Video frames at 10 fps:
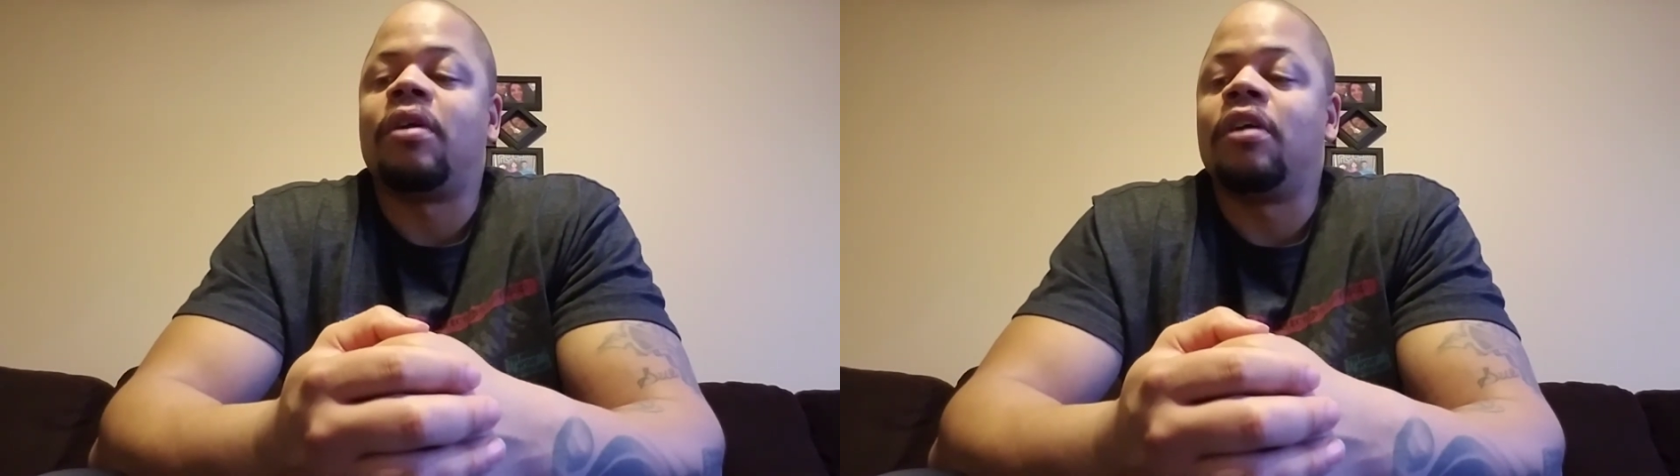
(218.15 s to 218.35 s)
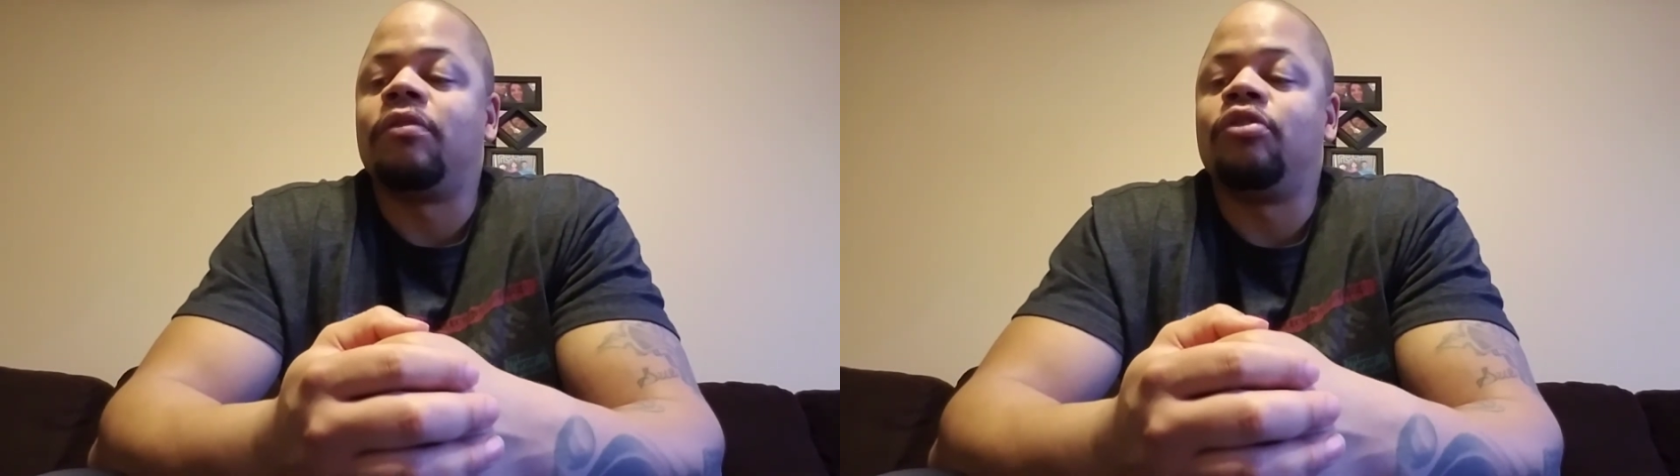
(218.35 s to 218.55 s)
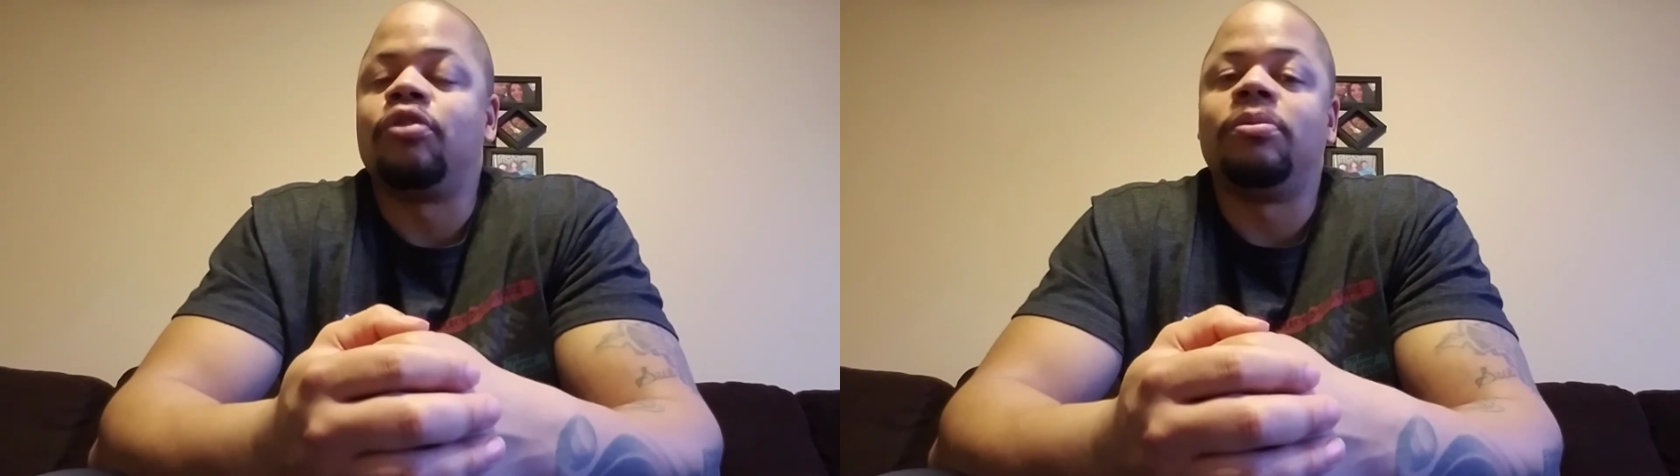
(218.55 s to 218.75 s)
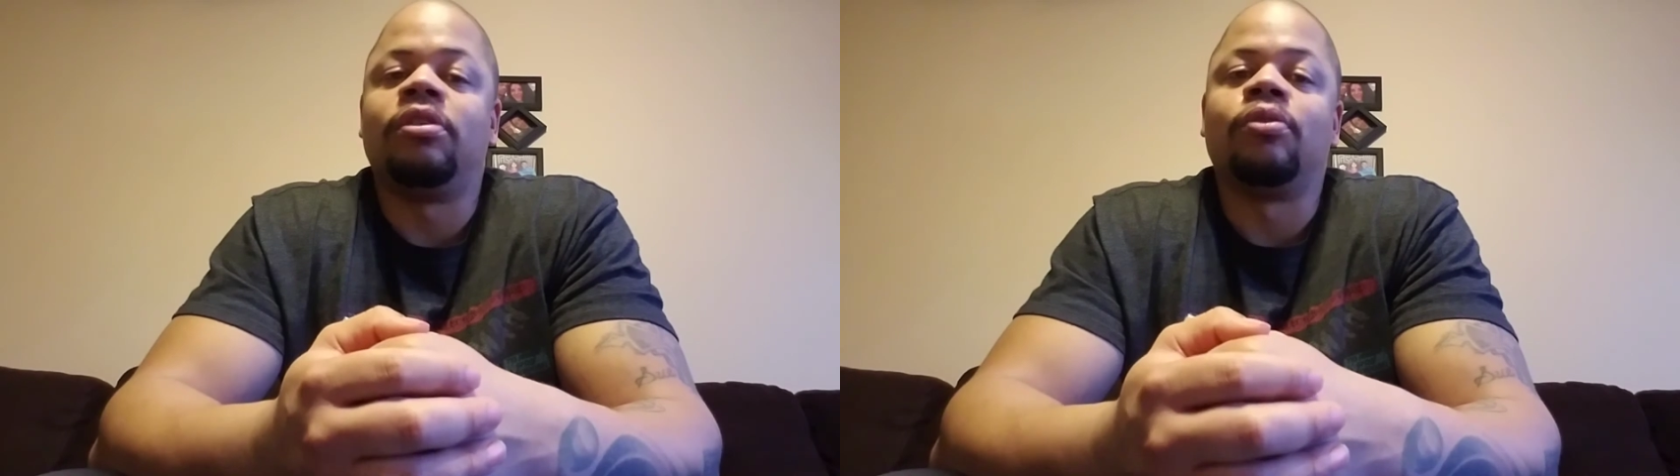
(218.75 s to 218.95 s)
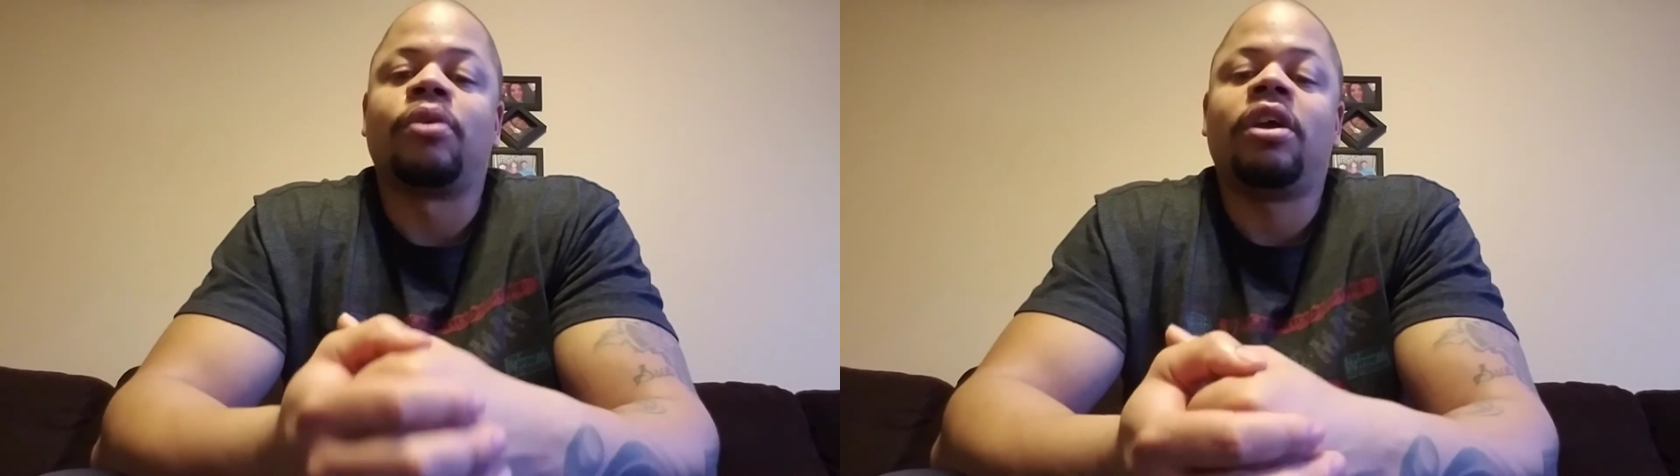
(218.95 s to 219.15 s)
every trip to
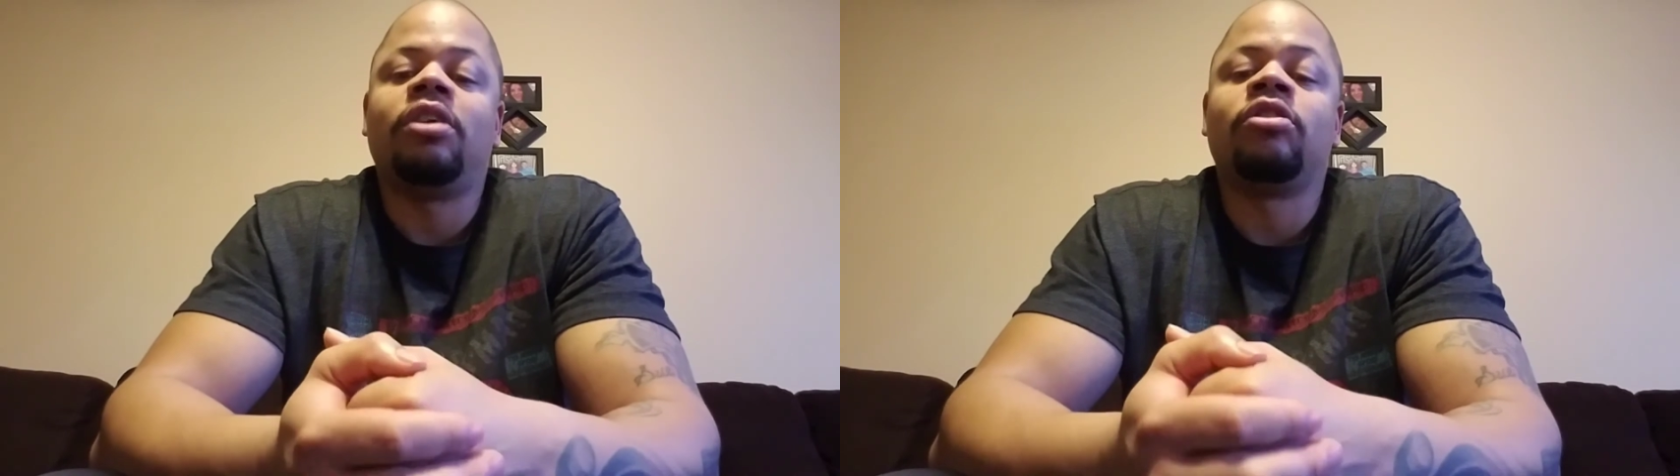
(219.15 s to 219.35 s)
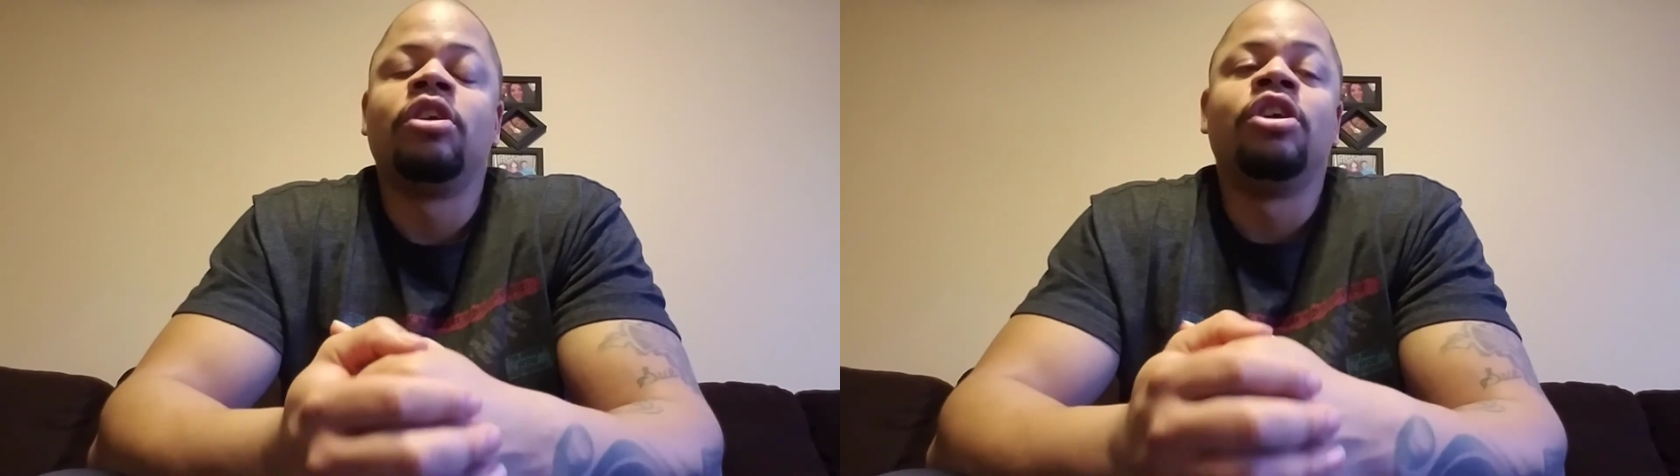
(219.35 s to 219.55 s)
the range,